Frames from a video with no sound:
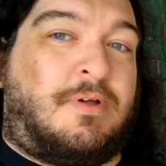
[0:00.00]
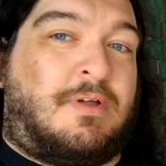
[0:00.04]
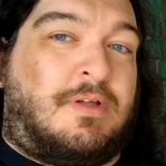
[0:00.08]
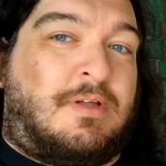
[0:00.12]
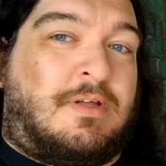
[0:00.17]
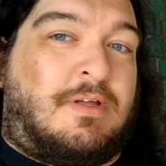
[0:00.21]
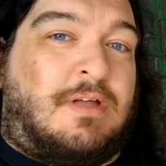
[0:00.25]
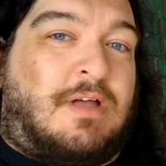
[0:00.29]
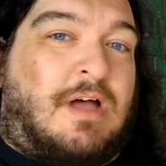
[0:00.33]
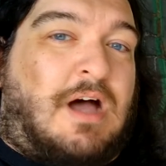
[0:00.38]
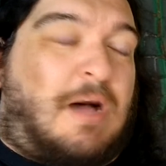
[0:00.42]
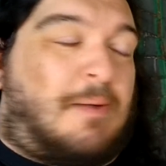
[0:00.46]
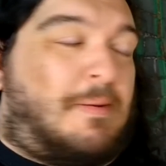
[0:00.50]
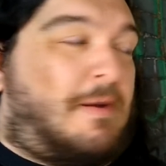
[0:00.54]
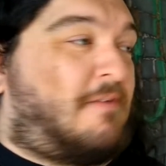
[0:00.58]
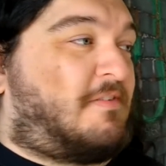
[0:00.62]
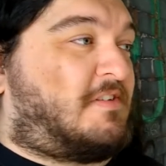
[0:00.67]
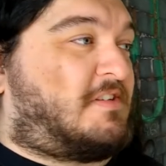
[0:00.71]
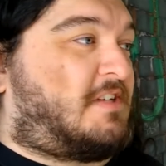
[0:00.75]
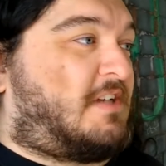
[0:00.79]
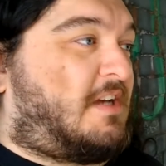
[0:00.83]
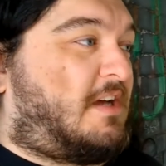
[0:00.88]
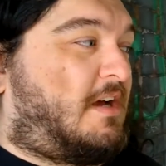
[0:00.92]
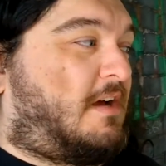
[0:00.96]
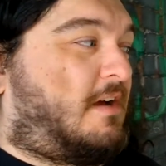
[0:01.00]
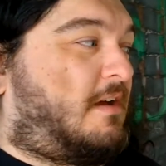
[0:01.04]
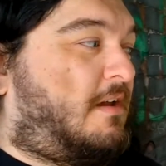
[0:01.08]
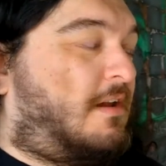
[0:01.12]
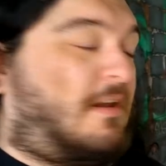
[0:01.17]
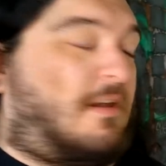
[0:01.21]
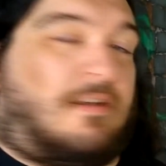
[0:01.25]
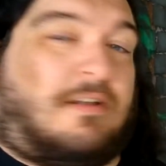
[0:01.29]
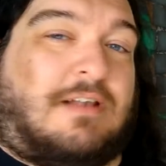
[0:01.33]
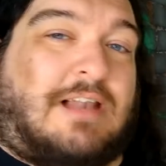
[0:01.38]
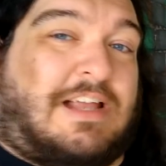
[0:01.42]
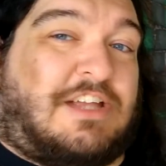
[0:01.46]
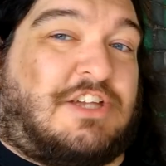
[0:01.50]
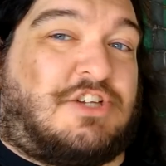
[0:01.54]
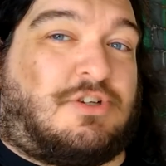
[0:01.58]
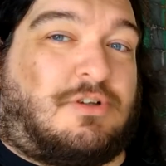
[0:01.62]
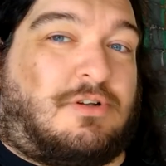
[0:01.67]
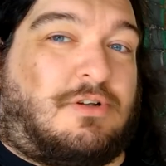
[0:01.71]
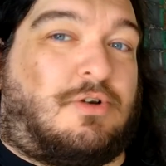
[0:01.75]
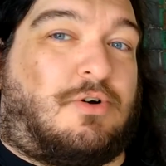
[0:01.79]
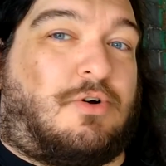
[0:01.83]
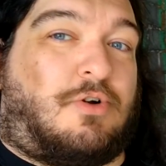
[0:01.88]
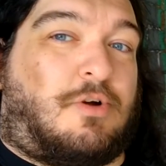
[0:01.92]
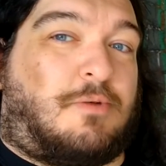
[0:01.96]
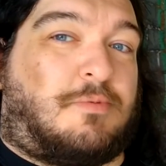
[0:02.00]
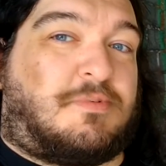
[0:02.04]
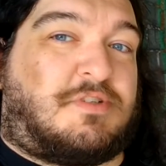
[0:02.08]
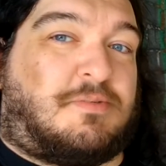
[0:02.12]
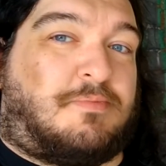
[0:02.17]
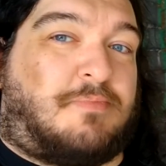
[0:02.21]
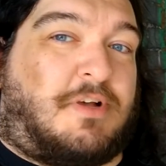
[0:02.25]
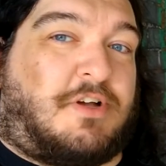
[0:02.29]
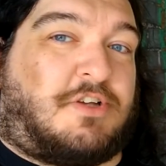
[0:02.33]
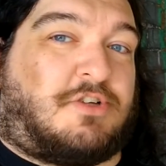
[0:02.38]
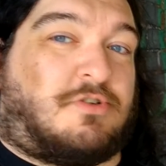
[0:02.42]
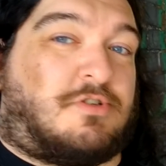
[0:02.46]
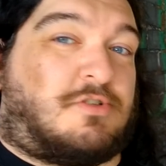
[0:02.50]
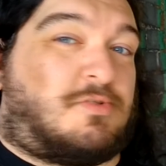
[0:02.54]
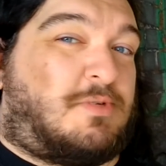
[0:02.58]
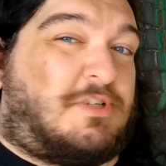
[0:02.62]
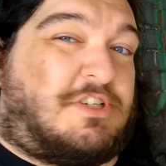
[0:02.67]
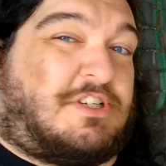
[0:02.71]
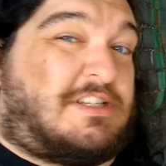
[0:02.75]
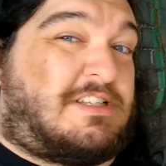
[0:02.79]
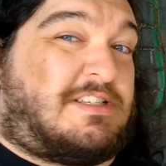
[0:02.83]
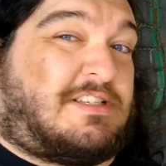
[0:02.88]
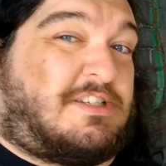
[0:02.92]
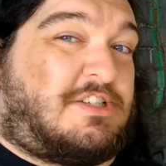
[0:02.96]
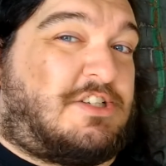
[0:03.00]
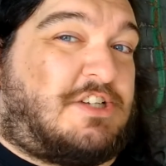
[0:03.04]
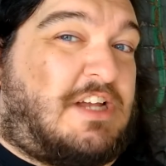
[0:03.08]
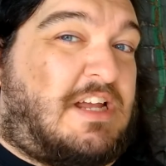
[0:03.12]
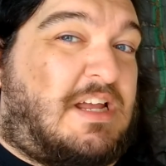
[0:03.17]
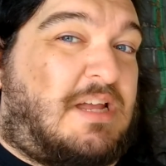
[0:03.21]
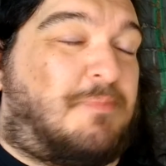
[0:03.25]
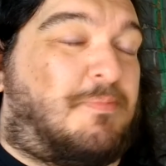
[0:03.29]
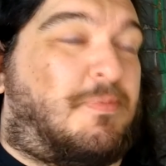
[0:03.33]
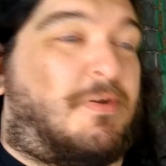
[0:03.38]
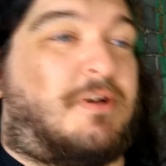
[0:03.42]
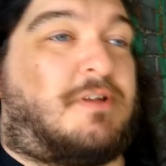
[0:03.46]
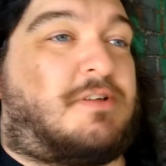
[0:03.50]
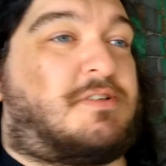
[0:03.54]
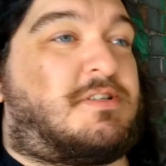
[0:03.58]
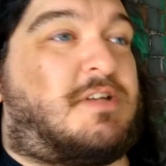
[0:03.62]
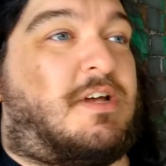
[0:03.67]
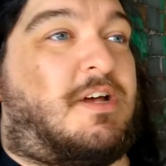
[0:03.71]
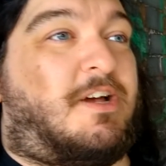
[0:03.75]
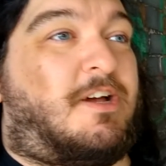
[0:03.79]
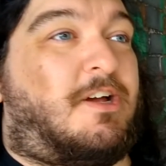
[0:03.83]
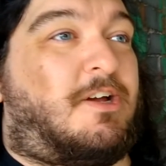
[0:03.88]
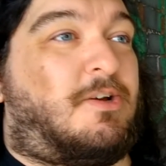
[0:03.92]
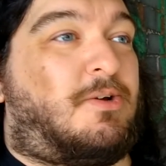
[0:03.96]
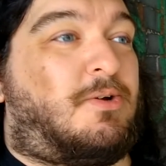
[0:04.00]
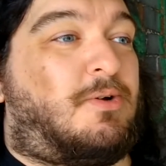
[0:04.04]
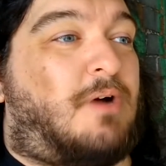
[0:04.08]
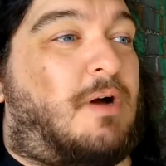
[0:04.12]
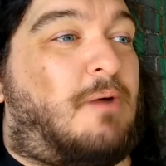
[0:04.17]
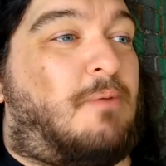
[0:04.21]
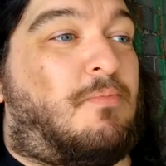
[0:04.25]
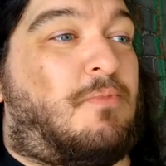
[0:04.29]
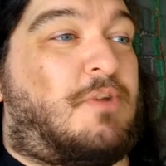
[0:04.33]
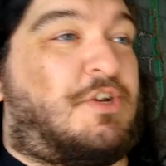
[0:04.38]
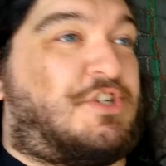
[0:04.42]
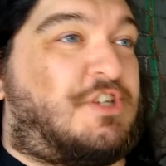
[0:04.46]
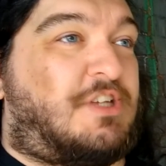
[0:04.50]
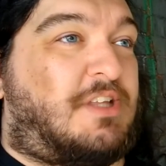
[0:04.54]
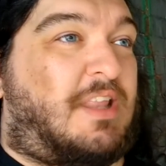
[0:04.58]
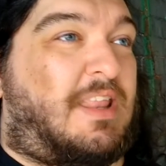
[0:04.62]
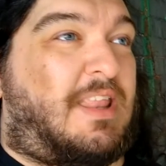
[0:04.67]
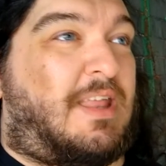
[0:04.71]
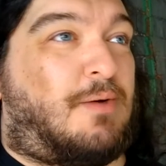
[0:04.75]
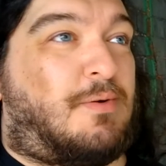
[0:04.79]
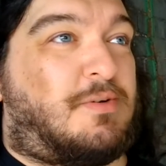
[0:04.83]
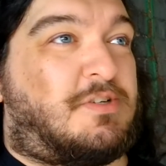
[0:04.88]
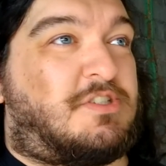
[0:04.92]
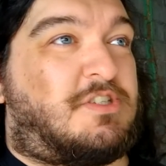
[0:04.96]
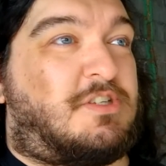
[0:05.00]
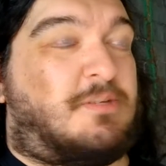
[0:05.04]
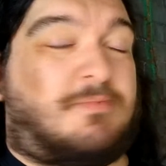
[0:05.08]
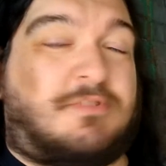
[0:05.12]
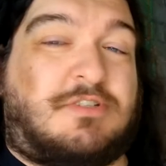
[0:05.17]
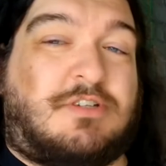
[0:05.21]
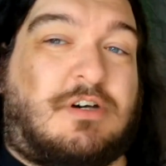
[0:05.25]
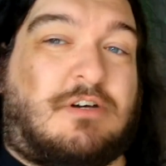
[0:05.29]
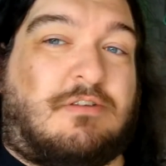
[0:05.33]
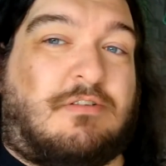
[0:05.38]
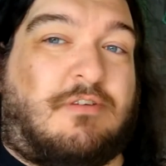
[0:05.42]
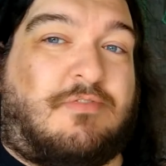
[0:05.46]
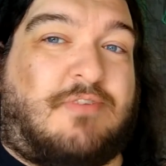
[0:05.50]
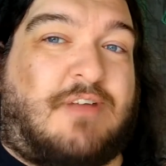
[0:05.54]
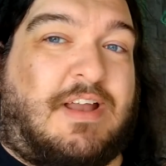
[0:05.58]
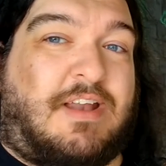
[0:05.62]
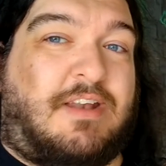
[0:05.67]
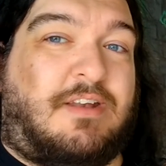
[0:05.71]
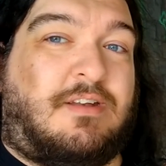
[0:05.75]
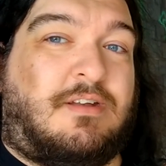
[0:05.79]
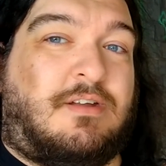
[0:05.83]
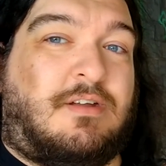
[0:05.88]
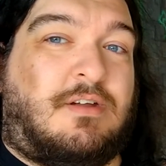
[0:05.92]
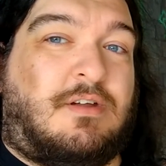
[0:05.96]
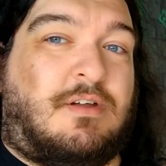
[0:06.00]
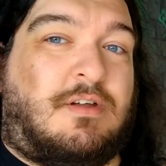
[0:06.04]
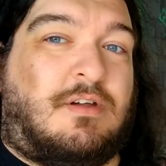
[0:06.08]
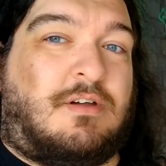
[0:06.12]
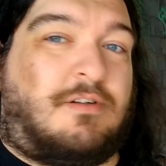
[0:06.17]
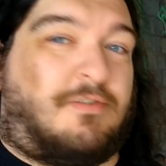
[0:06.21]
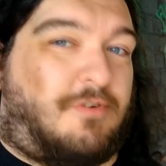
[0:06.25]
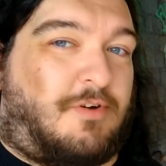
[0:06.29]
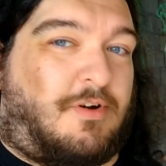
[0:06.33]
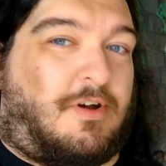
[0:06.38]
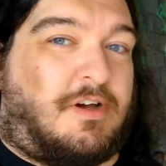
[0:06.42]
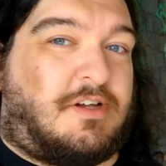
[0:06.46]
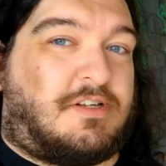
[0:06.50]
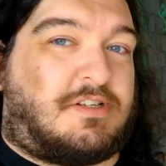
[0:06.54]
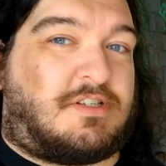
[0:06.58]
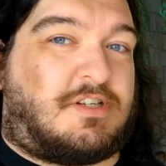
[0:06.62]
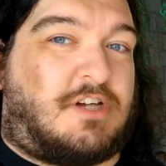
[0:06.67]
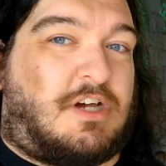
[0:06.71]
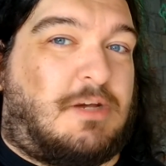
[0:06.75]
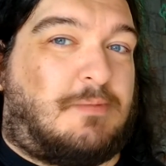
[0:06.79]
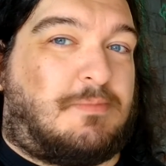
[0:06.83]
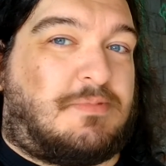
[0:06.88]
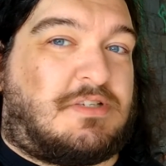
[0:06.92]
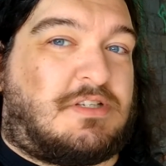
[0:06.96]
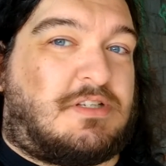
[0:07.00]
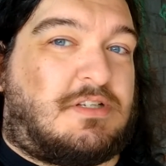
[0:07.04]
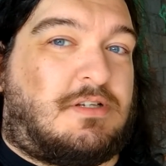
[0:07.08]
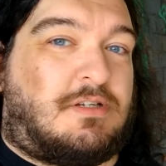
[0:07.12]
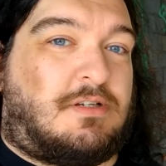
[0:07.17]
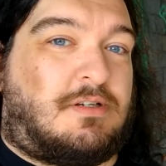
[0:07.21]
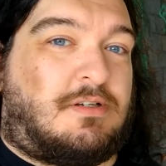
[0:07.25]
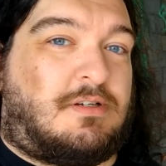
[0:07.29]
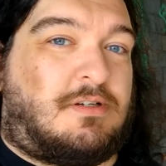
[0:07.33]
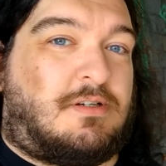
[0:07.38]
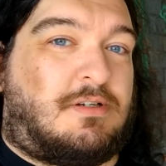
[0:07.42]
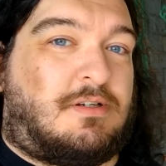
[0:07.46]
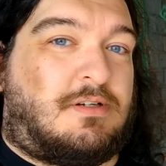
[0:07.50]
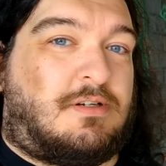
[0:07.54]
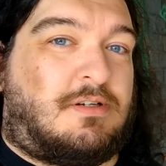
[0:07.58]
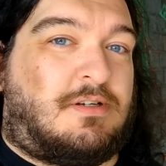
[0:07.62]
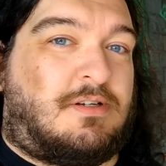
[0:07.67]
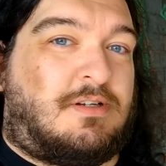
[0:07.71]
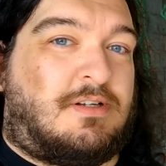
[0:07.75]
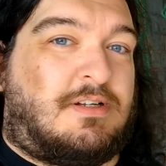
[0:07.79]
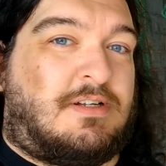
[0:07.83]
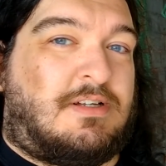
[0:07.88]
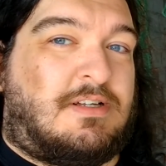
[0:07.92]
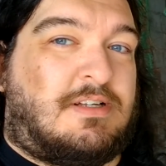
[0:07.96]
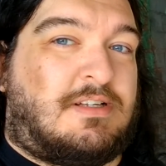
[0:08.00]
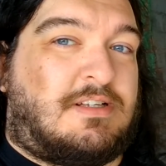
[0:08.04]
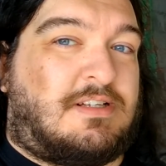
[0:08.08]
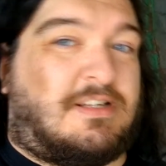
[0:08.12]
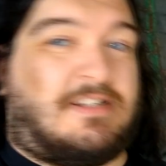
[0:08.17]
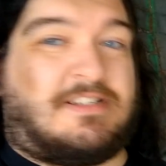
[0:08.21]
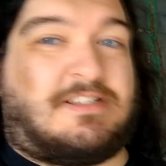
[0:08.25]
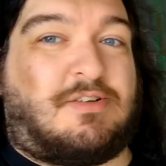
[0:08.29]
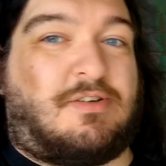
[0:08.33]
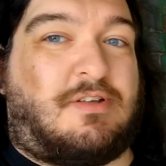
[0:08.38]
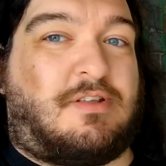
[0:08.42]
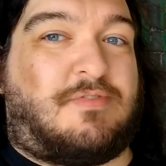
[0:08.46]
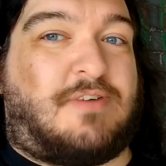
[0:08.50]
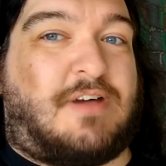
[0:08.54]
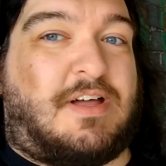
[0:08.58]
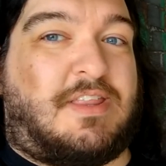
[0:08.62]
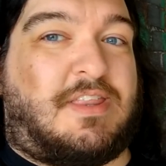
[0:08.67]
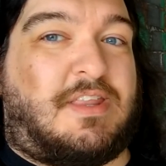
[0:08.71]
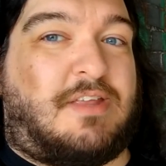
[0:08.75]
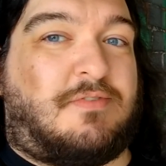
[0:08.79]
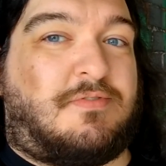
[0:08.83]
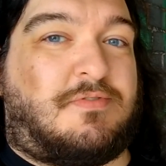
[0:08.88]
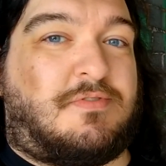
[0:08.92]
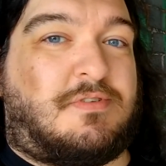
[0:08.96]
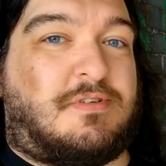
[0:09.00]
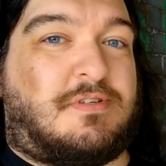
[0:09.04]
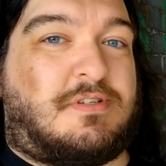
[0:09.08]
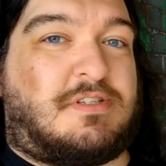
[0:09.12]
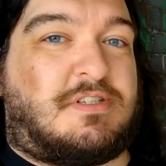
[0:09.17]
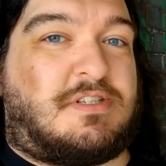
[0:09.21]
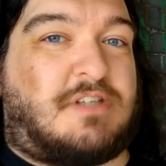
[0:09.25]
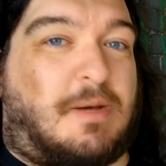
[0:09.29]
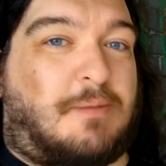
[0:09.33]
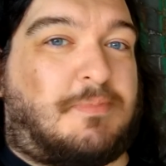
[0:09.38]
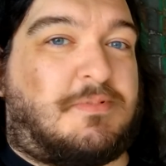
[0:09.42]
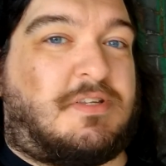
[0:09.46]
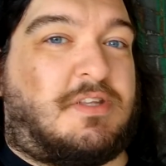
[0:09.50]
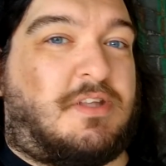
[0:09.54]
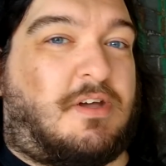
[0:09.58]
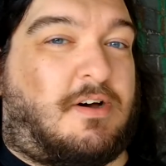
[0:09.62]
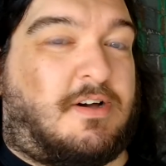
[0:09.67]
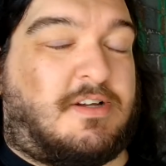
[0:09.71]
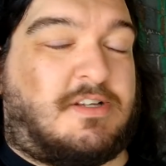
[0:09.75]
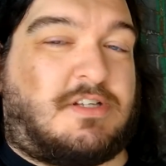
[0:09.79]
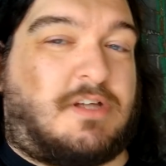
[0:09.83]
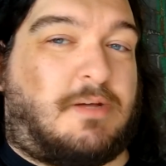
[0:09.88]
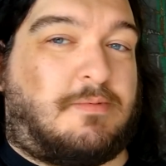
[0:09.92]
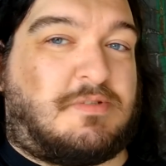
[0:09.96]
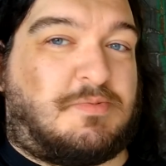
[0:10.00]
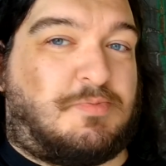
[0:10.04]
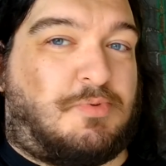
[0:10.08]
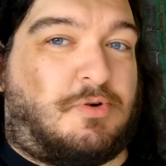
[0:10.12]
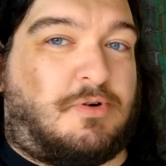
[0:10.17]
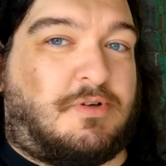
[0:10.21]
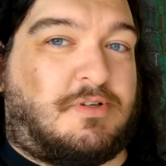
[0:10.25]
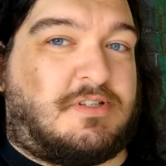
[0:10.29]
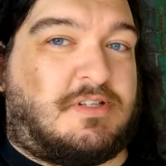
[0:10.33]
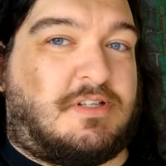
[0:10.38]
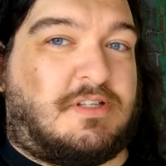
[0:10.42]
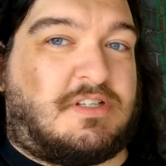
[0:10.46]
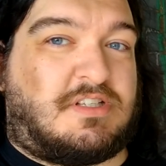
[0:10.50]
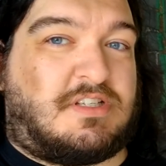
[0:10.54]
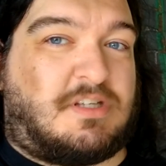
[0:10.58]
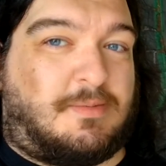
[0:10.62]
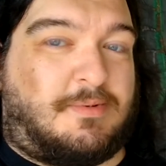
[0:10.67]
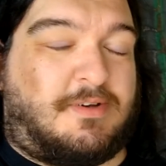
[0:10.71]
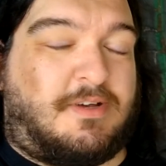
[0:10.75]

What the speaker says: I'm having to Glacial Lure up some modules, which isn't cheap, so I'm wishing that there was some sort of event for ice types, considering the fact that they've stopped the ice type spawns in the summer